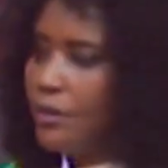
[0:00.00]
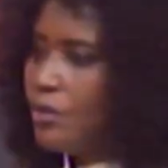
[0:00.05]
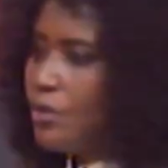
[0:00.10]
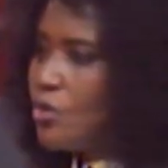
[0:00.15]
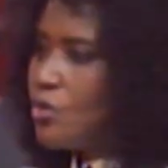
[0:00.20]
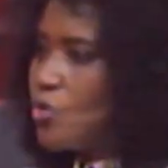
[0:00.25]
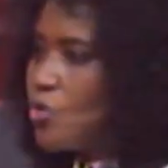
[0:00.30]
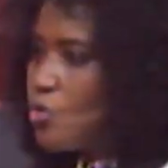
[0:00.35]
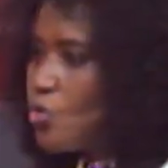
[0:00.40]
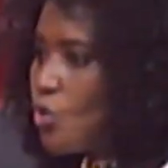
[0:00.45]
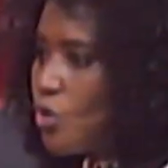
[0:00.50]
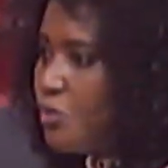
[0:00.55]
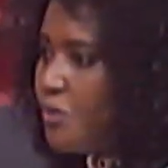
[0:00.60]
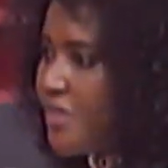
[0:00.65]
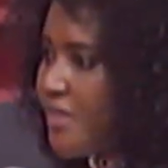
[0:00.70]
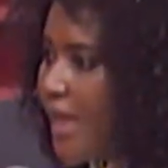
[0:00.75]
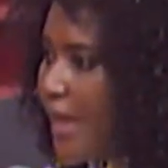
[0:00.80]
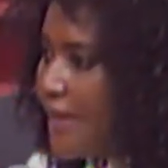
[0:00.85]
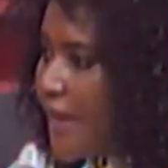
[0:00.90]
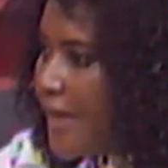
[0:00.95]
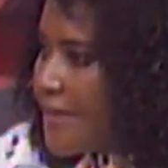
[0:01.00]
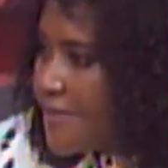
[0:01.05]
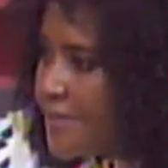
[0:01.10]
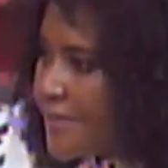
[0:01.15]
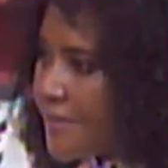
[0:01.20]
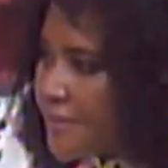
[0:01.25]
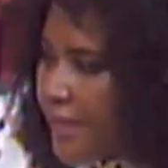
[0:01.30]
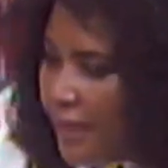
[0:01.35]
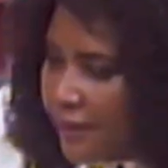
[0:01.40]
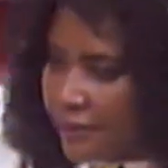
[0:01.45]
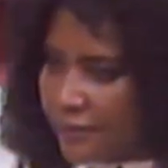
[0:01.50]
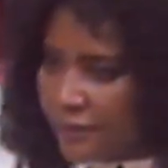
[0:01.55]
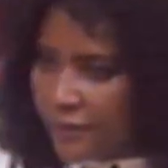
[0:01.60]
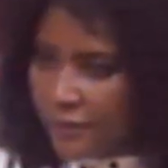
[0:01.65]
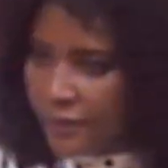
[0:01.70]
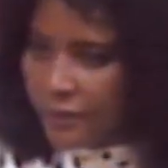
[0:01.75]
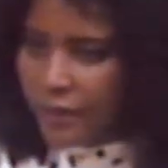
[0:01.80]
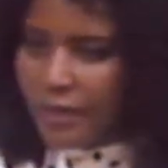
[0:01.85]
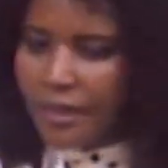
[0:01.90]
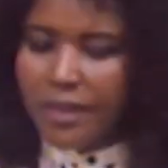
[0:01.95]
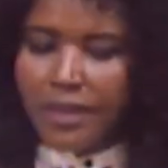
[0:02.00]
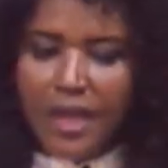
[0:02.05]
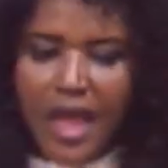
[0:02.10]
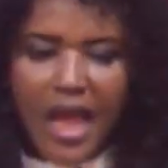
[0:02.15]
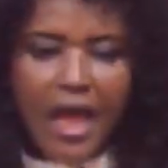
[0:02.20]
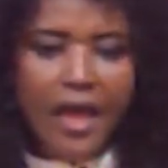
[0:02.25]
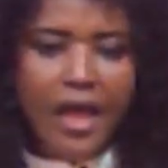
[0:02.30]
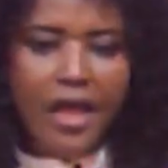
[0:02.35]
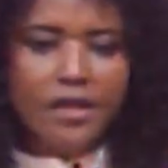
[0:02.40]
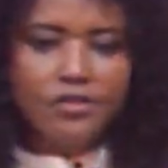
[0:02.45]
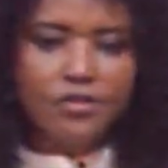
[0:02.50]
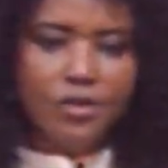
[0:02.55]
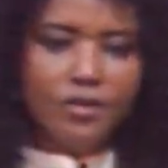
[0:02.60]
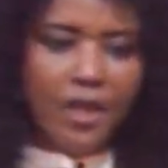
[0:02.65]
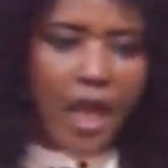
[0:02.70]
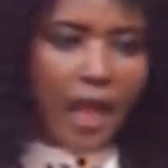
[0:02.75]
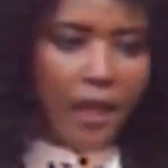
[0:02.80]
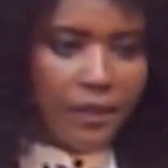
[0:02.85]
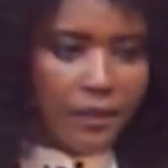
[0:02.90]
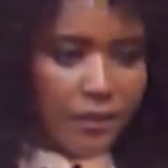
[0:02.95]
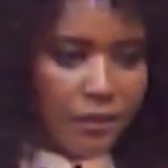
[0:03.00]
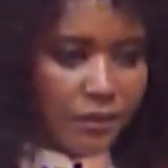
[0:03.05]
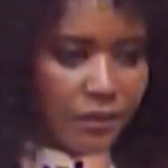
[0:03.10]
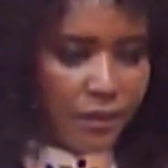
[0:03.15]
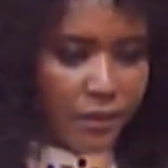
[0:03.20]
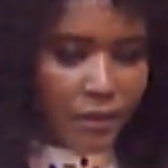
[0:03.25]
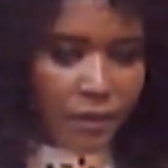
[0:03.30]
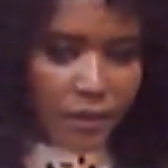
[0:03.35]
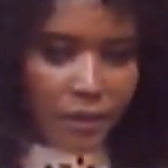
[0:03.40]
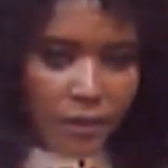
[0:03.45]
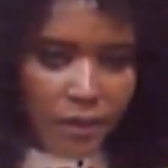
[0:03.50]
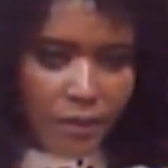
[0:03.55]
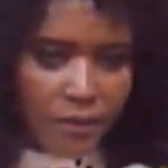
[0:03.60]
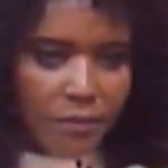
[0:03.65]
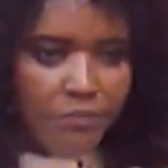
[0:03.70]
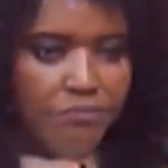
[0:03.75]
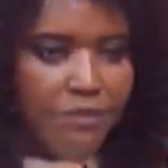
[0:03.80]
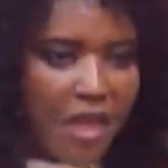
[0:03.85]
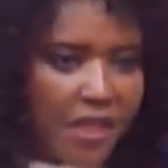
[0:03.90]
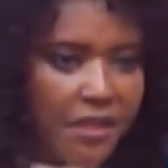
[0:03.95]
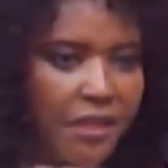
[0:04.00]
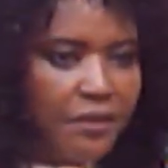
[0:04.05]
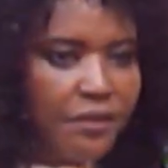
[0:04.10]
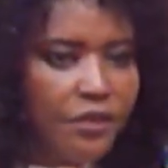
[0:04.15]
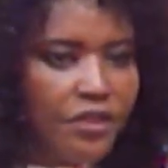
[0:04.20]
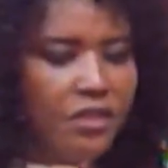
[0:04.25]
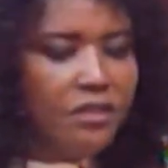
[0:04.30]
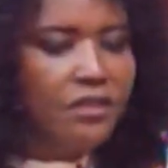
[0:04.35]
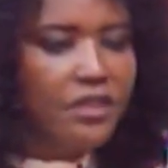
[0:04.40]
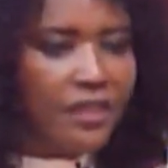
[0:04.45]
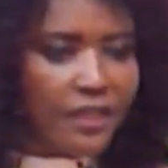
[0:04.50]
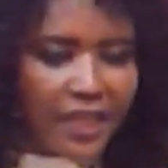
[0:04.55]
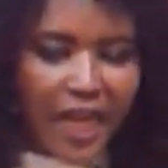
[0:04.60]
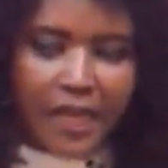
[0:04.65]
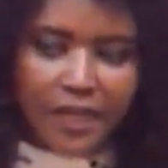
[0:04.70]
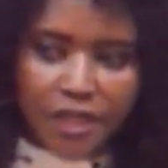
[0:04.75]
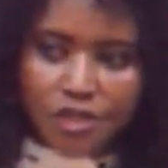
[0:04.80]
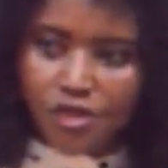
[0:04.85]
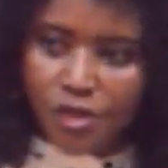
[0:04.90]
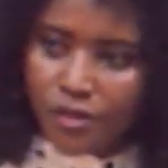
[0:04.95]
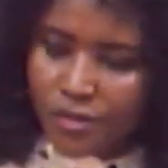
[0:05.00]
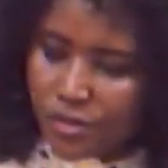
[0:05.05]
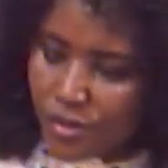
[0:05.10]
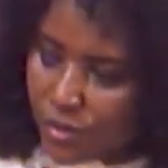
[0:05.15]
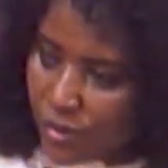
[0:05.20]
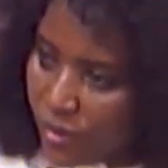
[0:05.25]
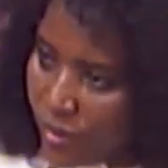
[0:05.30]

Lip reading: Stood beside her sister, her hands on her, making declarations.